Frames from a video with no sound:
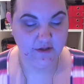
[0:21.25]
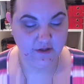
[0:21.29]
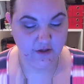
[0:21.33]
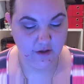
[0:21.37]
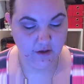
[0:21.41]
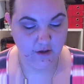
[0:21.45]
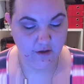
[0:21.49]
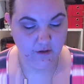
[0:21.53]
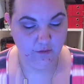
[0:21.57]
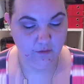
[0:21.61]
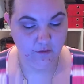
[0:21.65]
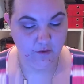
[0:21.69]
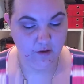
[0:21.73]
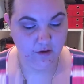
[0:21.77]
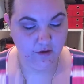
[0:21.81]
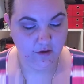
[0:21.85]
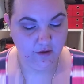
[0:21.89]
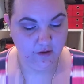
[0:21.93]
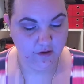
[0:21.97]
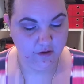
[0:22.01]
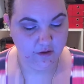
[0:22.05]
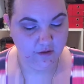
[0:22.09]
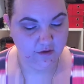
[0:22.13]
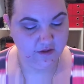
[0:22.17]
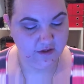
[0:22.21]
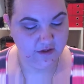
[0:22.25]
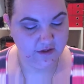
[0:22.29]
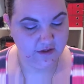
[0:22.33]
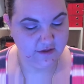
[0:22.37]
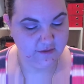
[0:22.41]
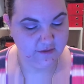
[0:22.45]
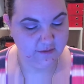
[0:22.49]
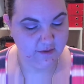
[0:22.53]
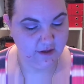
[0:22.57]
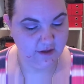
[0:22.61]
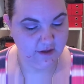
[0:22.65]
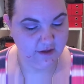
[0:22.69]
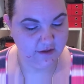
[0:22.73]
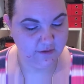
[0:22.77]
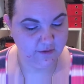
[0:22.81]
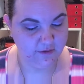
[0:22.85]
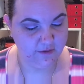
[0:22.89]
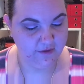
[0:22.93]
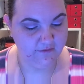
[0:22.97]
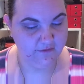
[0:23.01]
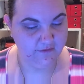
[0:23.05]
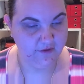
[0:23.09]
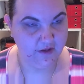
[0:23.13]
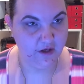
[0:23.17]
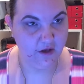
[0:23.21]
So what I'm going to do is just make this
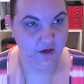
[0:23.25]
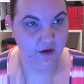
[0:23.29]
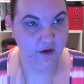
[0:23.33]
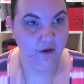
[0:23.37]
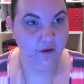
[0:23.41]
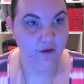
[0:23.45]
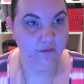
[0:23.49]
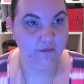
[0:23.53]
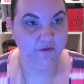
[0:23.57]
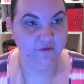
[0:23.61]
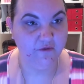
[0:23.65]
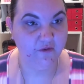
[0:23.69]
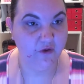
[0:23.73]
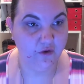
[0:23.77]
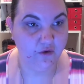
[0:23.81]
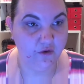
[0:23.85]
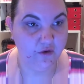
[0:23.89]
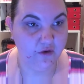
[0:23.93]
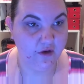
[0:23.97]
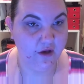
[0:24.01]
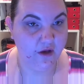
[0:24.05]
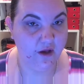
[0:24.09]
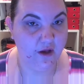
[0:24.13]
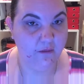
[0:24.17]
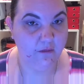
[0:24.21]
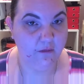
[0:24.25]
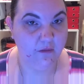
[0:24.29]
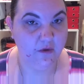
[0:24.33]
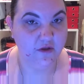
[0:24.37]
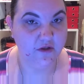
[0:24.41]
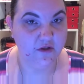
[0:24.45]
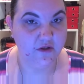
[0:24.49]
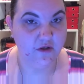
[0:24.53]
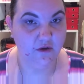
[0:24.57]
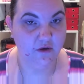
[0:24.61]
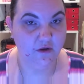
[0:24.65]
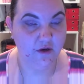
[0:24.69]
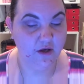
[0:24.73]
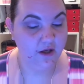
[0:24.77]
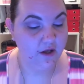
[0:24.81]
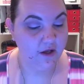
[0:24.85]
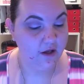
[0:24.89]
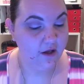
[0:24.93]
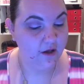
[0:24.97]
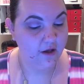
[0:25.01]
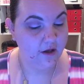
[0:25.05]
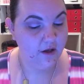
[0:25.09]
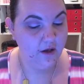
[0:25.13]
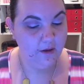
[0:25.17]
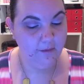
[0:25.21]
quick video. I'm not very good on camera, sorry,
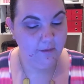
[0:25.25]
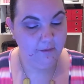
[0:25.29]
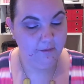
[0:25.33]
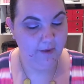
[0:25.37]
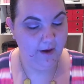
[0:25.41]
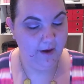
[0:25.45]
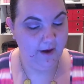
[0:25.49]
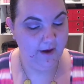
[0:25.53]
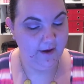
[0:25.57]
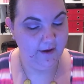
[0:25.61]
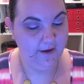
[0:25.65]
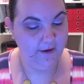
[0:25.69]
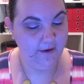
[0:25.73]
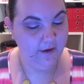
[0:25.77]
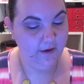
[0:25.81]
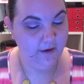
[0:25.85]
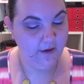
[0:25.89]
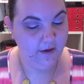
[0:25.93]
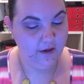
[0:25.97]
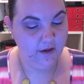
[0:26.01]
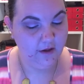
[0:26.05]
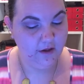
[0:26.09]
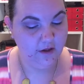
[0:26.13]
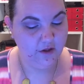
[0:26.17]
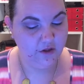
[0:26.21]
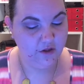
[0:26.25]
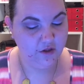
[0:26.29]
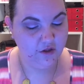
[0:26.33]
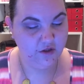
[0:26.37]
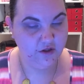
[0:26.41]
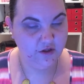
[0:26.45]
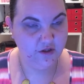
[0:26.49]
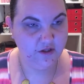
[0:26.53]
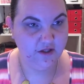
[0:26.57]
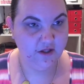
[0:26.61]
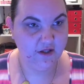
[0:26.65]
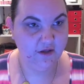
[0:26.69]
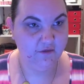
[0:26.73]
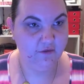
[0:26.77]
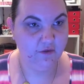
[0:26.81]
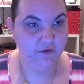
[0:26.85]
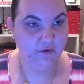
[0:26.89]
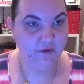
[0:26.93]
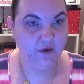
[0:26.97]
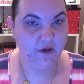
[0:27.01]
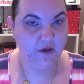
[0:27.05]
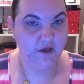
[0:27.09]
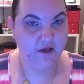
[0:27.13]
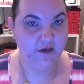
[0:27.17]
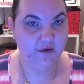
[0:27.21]
but it should just give
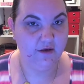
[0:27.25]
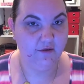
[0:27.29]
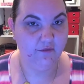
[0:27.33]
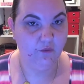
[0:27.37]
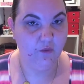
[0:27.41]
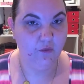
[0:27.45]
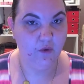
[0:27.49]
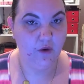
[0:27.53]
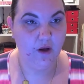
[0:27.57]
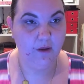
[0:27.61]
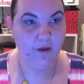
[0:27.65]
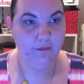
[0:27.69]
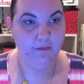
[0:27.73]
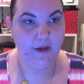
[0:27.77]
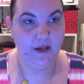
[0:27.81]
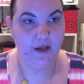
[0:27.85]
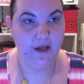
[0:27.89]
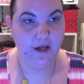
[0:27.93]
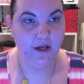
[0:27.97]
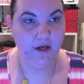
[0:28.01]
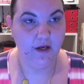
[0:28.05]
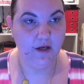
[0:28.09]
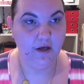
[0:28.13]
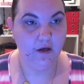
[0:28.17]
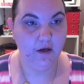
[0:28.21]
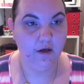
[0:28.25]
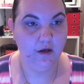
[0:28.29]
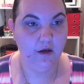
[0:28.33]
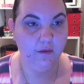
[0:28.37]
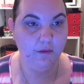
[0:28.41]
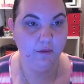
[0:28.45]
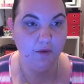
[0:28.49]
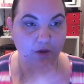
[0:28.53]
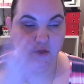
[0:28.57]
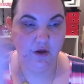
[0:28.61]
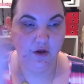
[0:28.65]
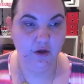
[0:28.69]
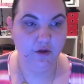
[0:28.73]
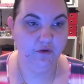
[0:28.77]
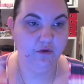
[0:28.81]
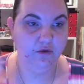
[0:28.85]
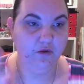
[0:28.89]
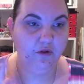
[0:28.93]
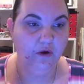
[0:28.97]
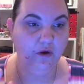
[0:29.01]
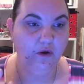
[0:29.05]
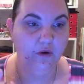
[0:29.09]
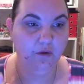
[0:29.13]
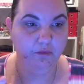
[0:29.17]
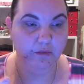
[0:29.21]
you an idea of what I mean. I'm going to go
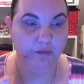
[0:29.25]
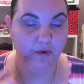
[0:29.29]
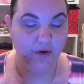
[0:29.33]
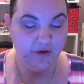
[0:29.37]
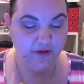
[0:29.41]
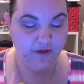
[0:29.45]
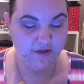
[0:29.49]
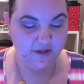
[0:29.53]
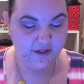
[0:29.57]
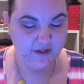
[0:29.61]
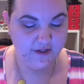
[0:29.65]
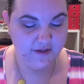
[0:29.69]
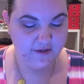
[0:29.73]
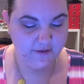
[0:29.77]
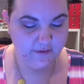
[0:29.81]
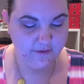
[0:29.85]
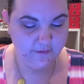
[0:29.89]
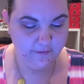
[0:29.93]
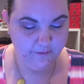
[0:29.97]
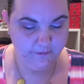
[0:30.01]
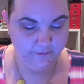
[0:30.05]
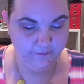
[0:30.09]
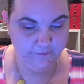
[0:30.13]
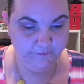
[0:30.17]
through the whole process.